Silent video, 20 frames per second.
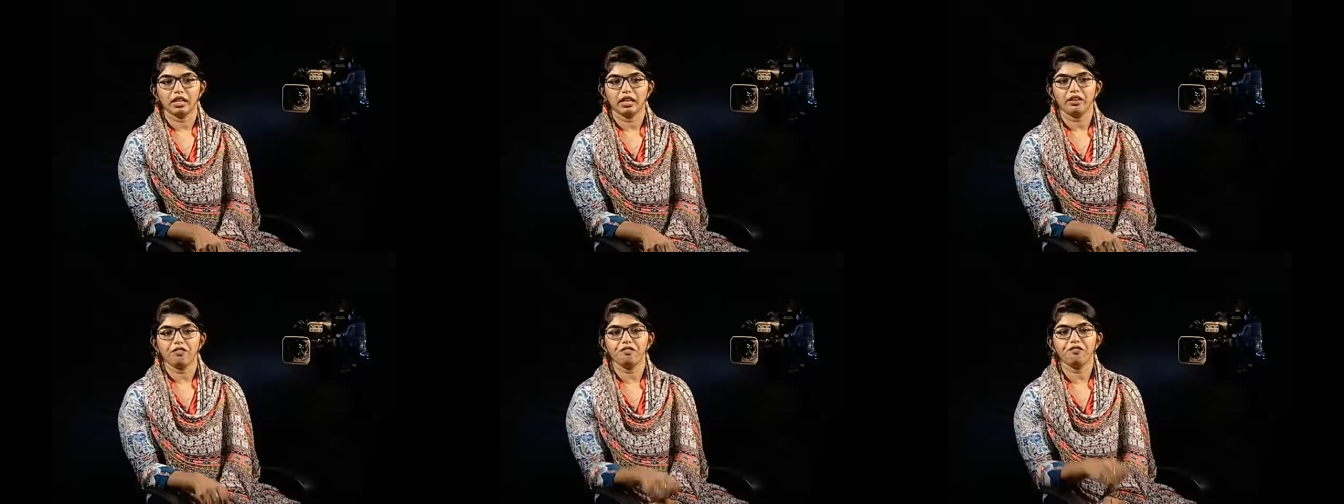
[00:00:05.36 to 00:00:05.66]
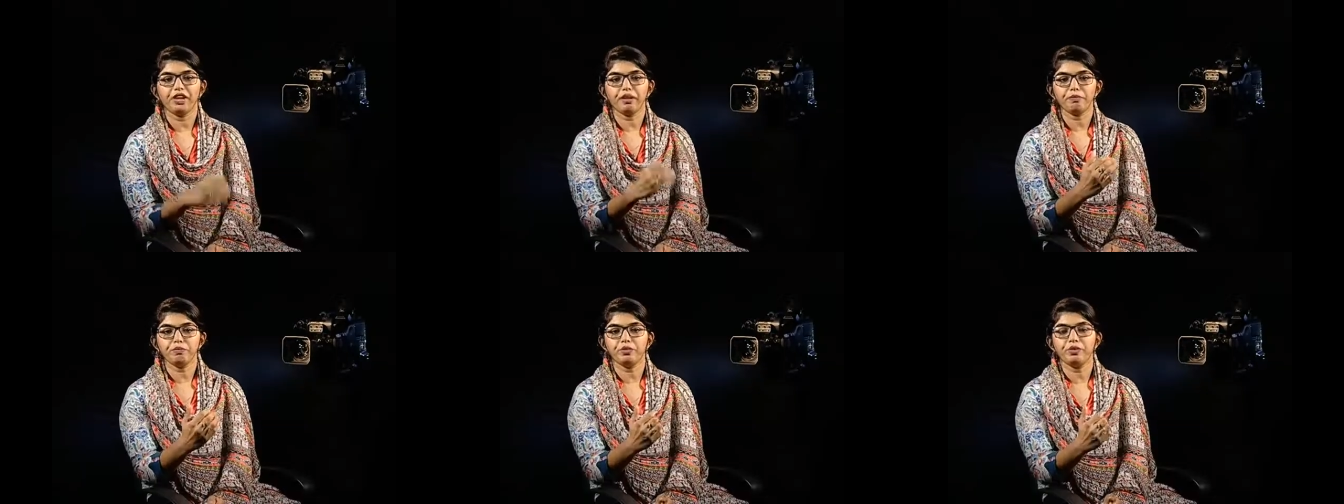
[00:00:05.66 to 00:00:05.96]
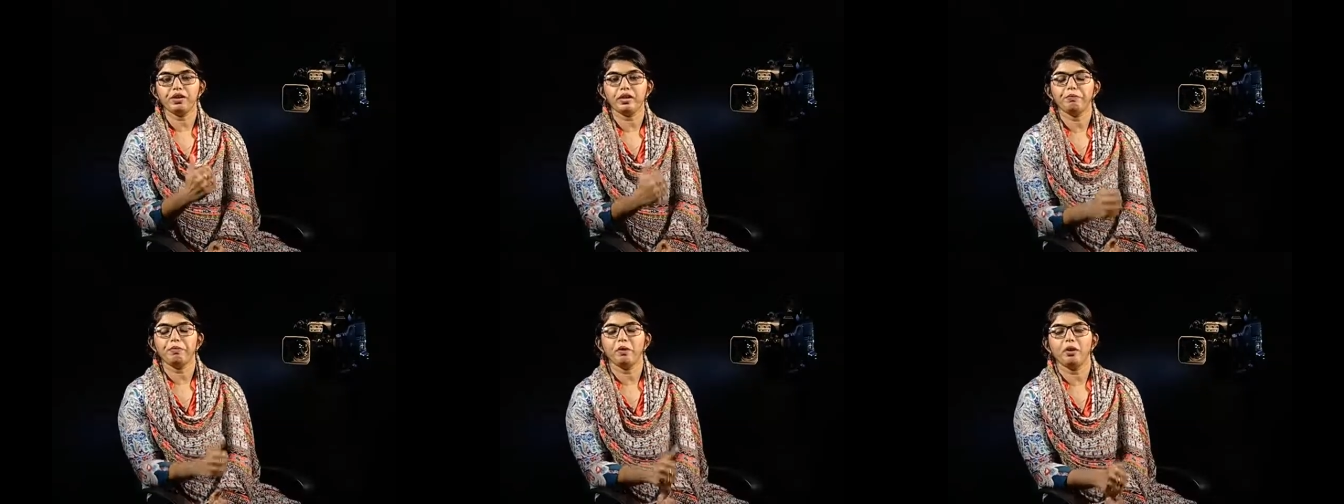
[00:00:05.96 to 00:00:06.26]
Web
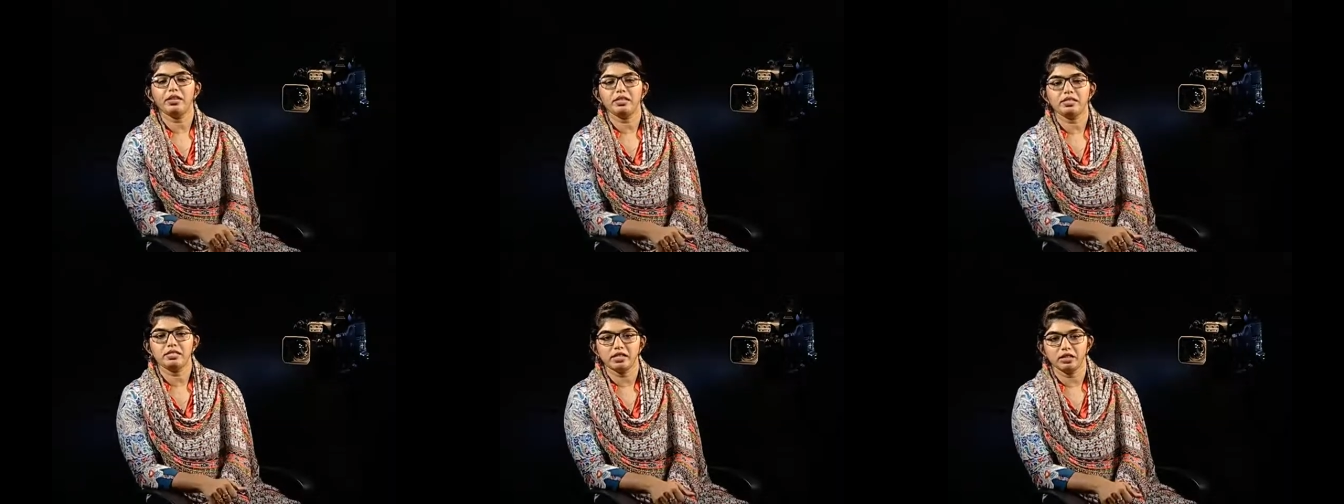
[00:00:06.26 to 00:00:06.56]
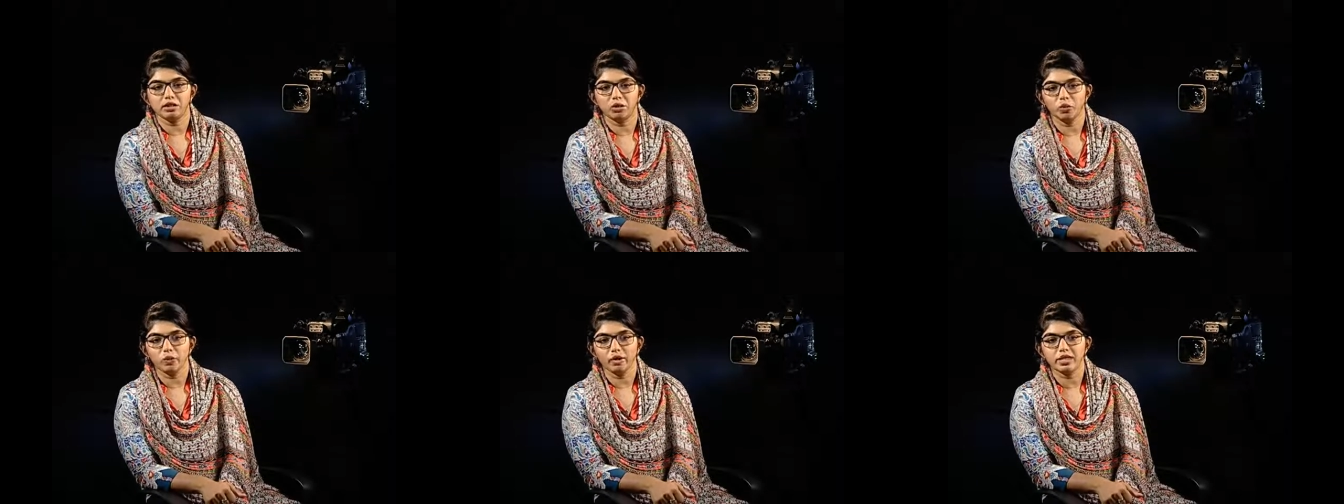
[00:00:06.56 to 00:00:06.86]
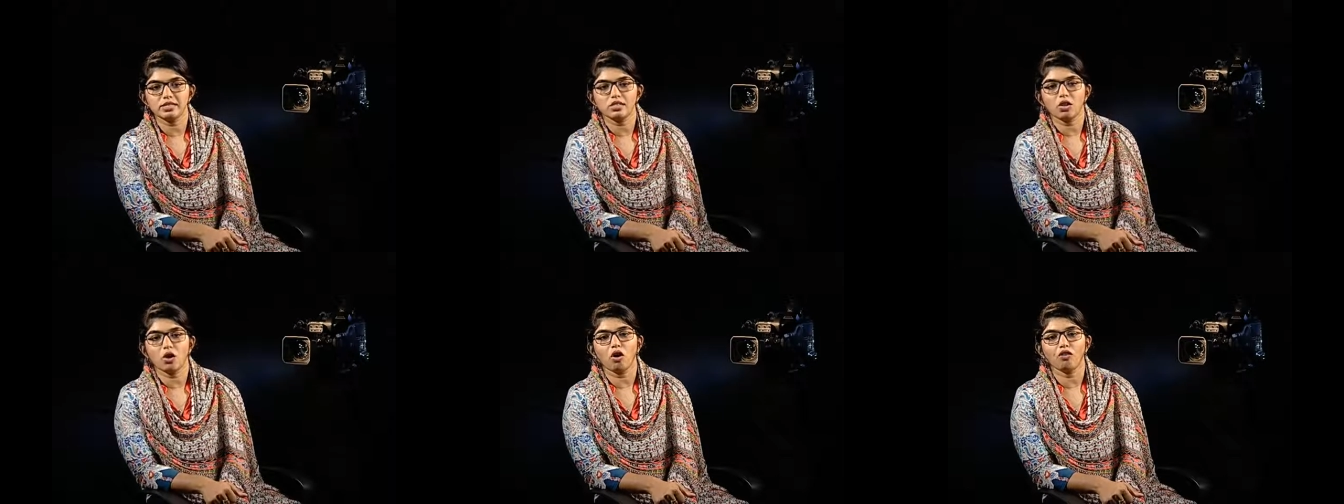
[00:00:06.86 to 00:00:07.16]
3.0
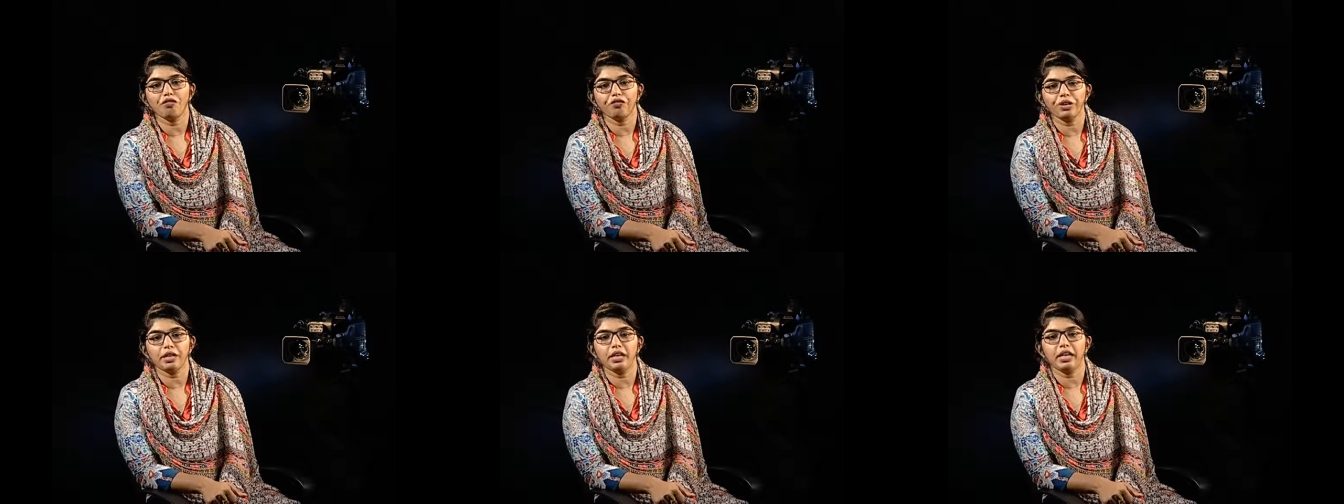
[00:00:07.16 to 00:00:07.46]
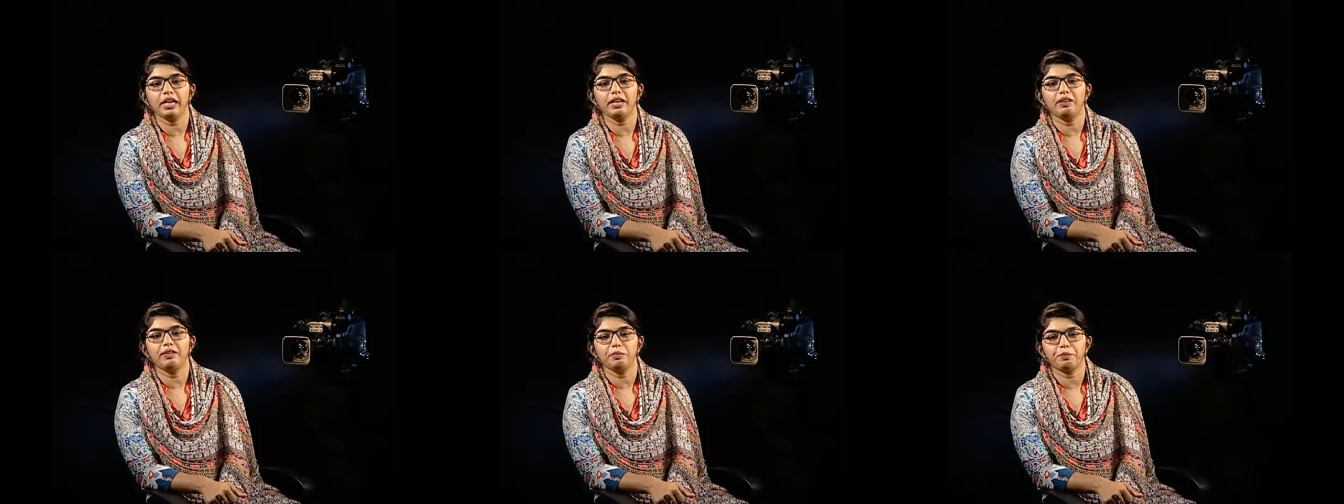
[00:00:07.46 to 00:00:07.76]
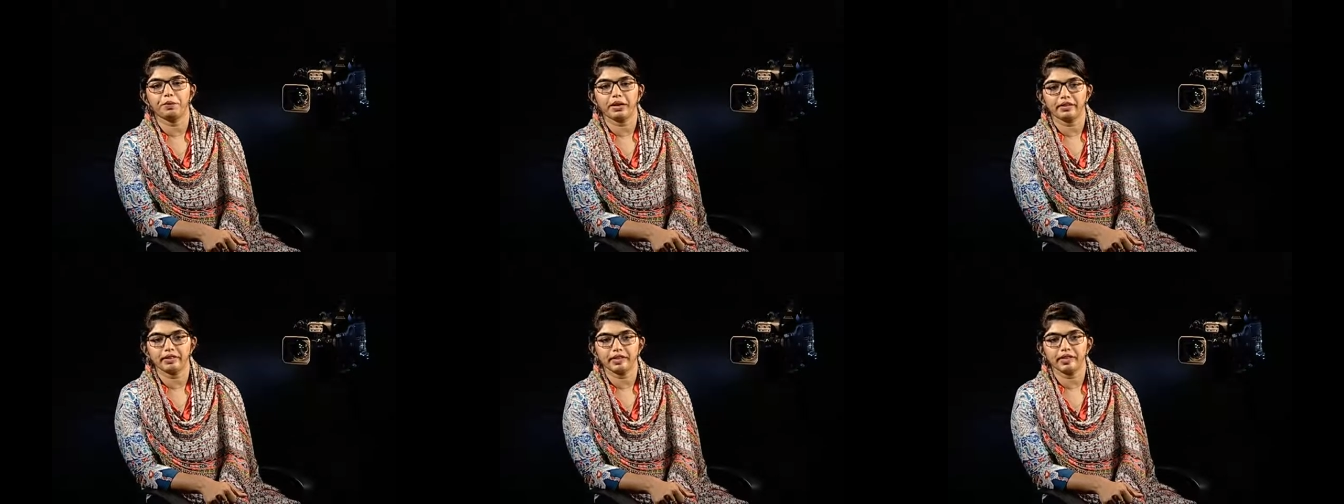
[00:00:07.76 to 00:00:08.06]
is often
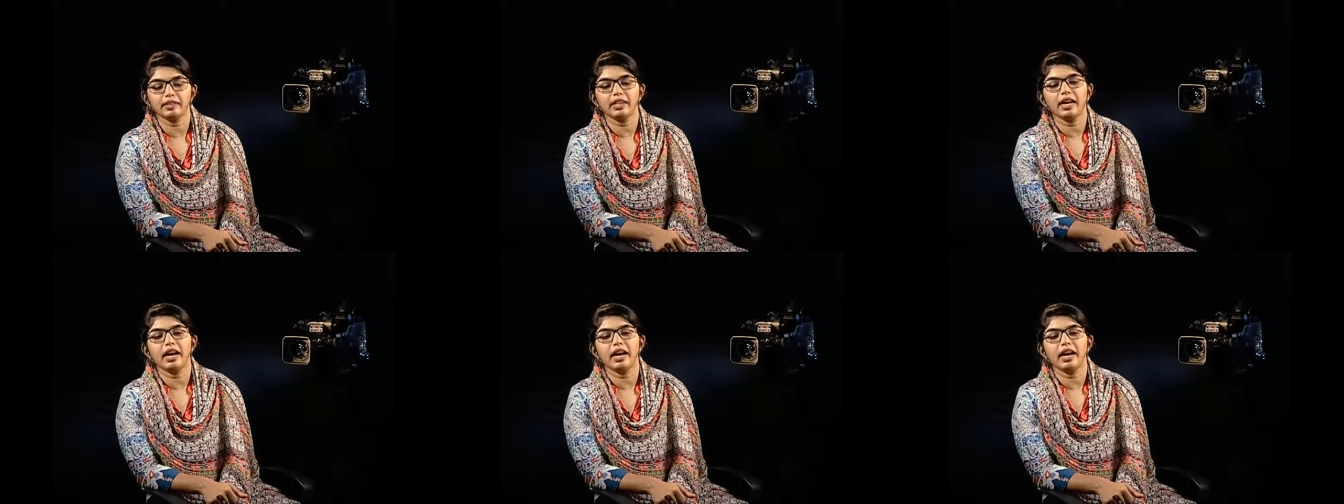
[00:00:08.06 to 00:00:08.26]
interpreted